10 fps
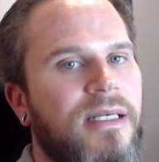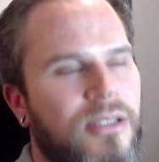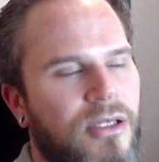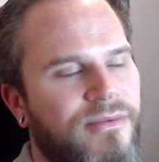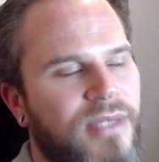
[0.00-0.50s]
A
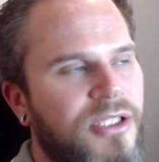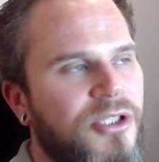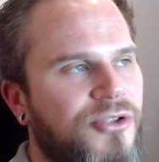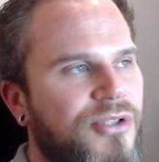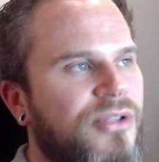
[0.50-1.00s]
lot of
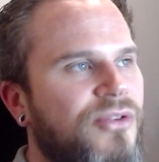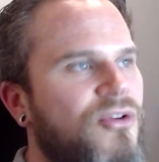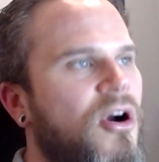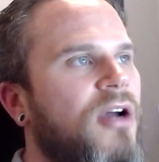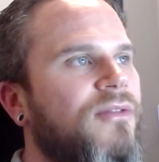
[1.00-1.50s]
industries
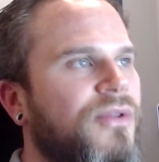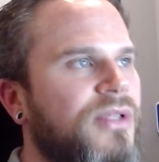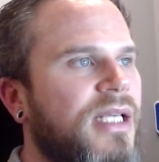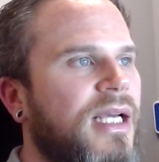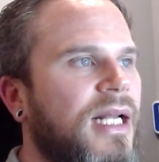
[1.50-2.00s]
thrive on the
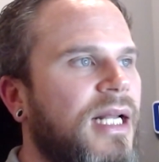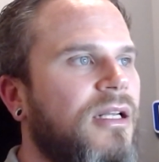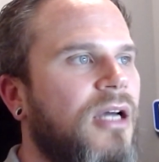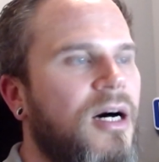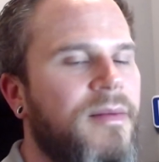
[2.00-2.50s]
second-hand
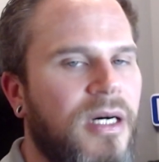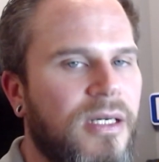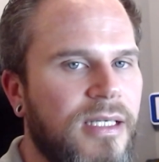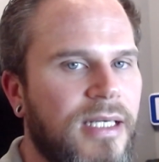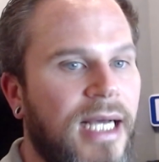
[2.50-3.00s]
car
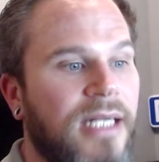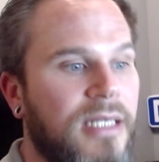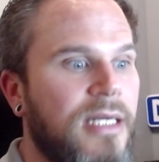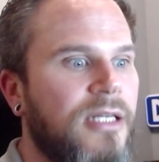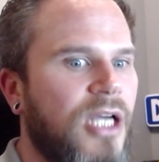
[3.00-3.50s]
market and
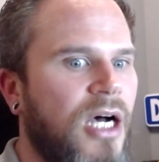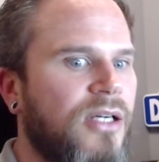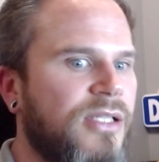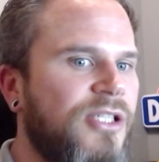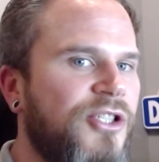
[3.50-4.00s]

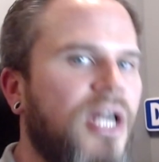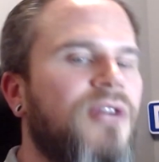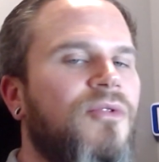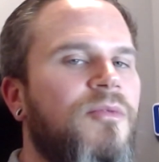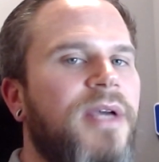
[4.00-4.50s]
cars in
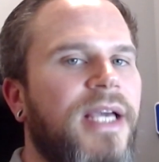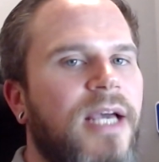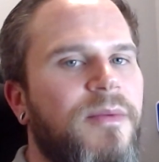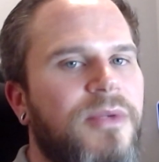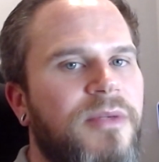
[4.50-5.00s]
general being
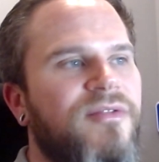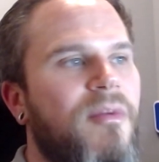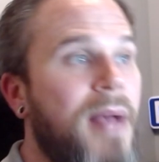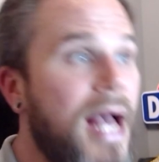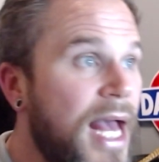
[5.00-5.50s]
able to be
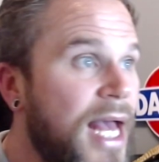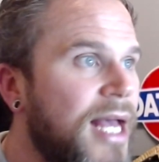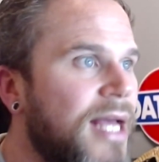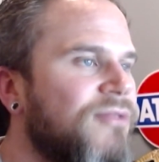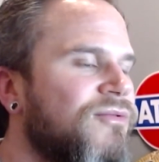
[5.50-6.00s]

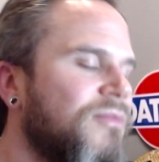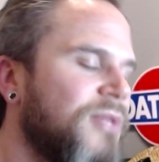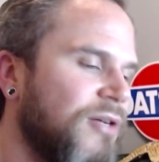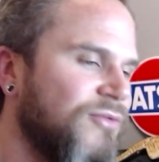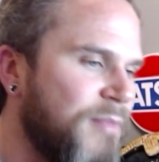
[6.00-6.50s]
repaired,
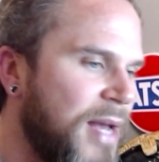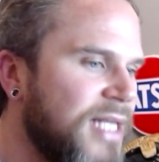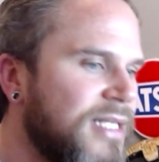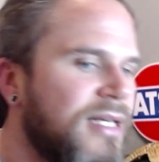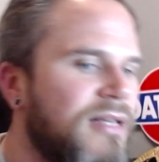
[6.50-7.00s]
you know,
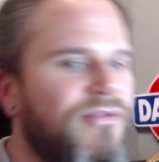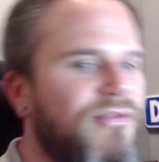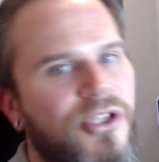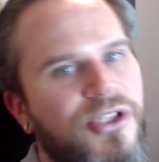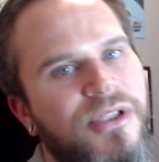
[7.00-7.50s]
repainted,
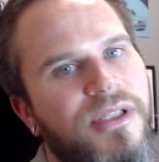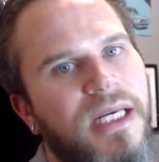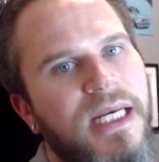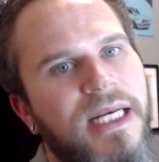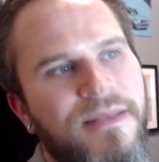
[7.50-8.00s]
functioned,
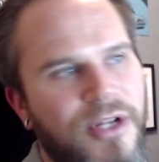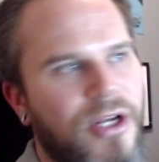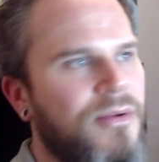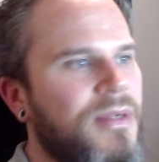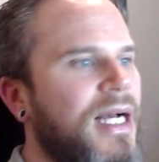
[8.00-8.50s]
you
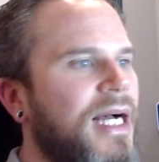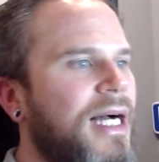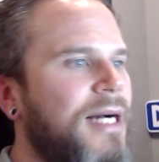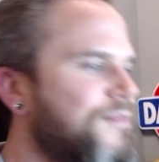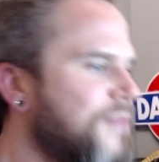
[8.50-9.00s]

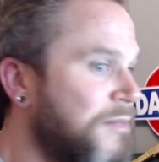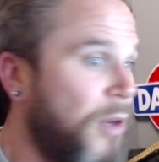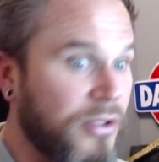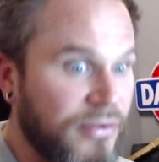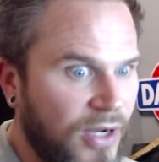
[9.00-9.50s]
know,
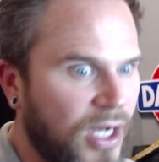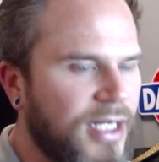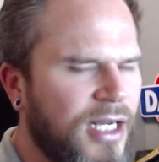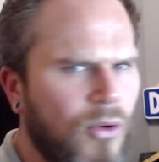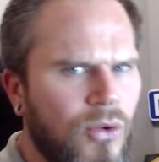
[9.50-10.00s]

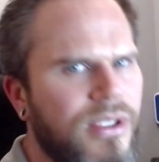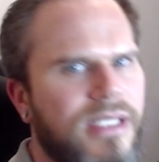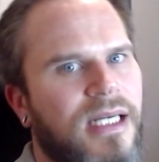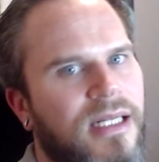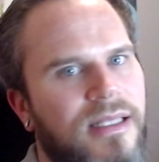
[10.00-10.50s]
modified, like all these
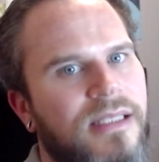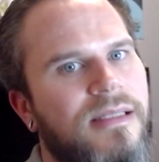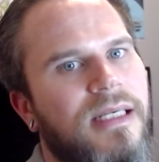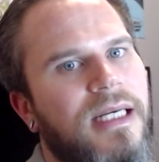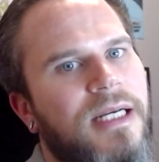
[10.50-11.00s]
kind of
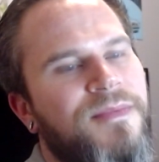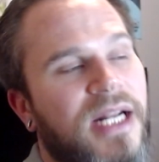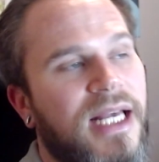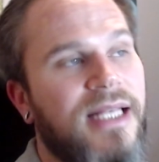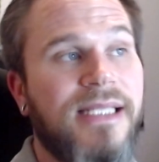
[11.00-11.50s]
things.
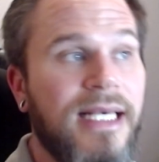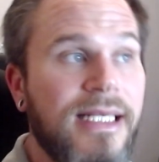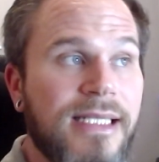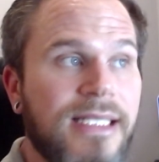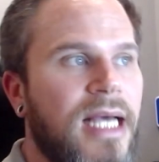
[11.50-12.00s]
And again, this
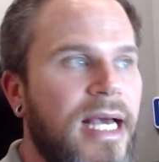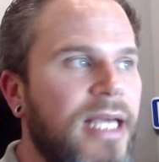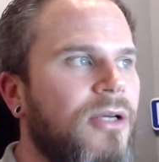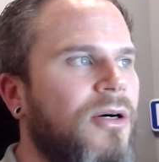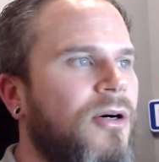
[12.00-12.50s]
isn't to
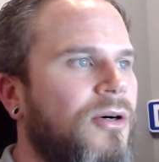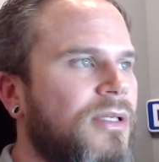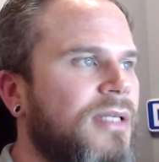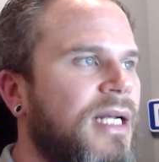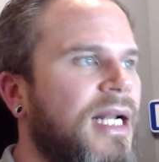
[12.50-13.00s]
hate
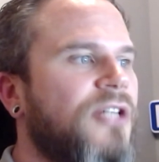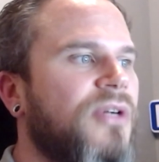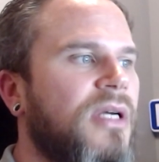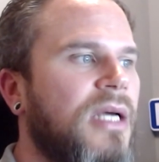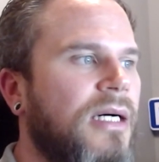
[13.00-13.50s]
on
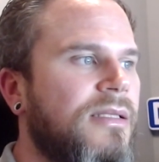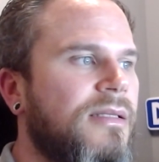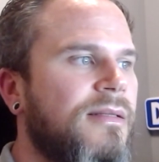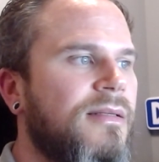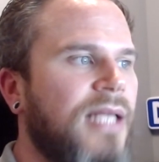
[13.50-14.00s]
electric
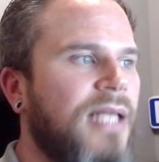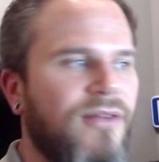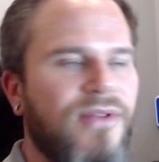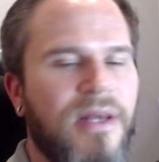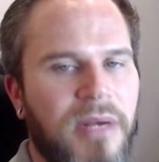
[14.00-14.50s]
cars. They
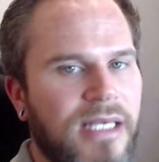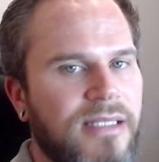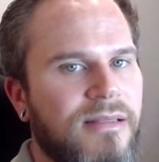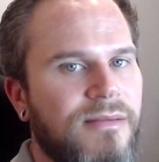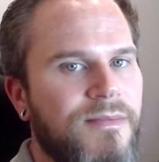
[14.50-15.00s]
have their
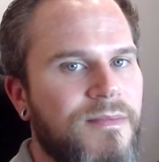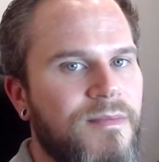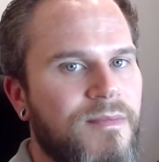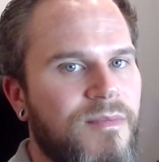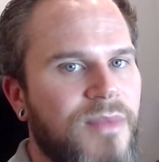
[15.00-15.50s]
place.
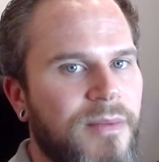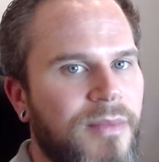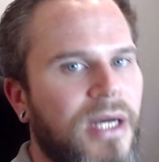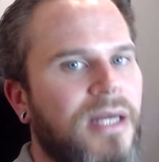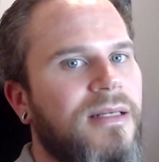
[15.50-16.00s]

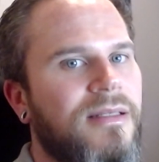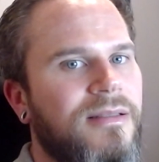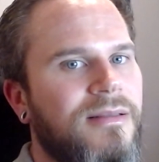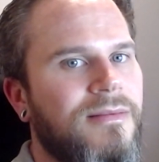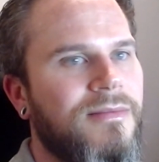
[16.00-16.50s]
But
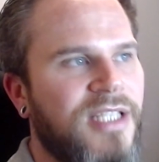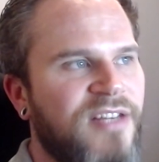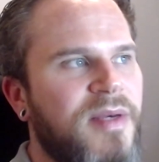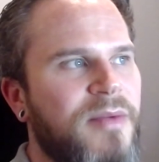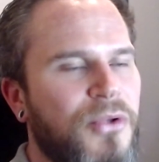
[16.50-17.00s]

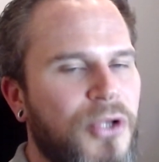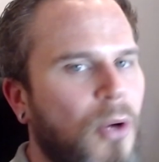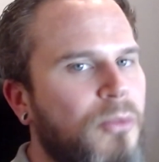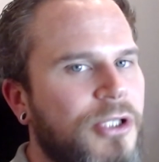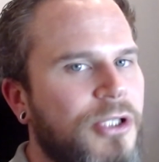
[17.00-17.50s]
give people the
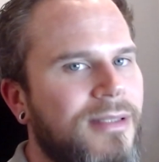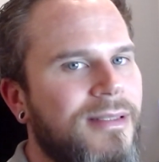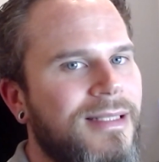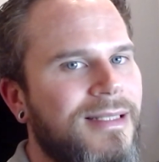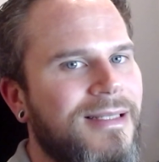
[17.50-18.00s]
option.
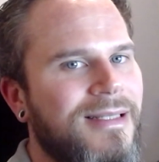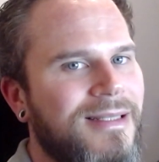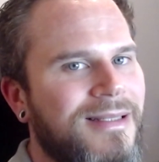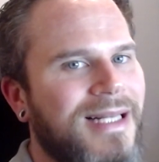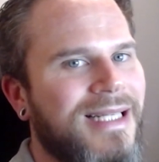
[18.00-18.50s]

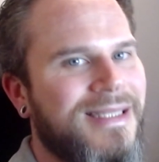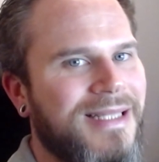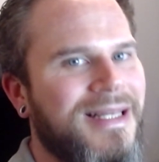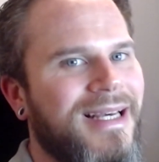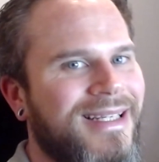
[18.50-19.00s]
That's
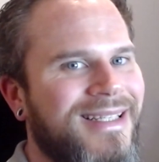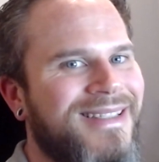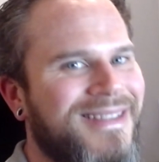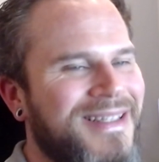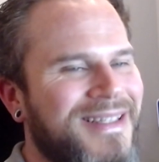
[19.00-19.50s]
the thing.
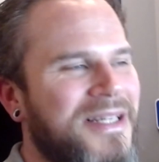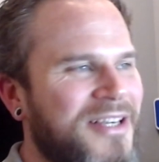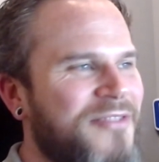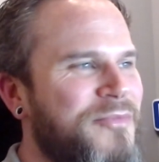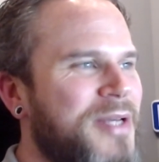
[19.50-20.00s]

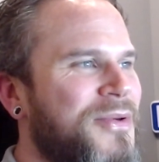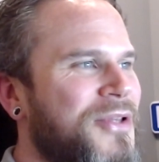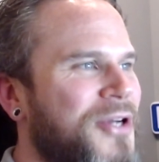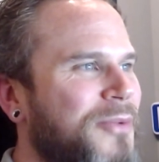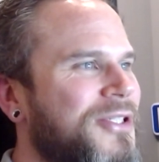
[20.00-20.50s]
Give people
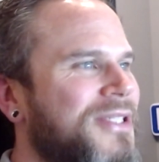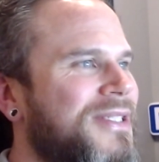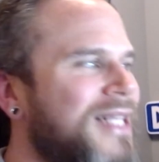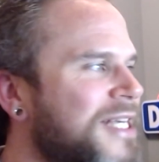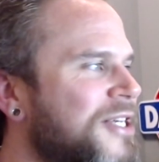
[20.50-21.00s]
the option.
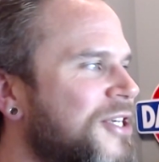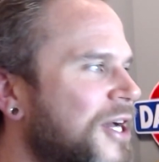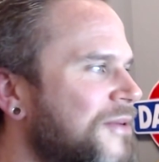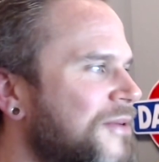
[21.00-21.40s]
So there you go.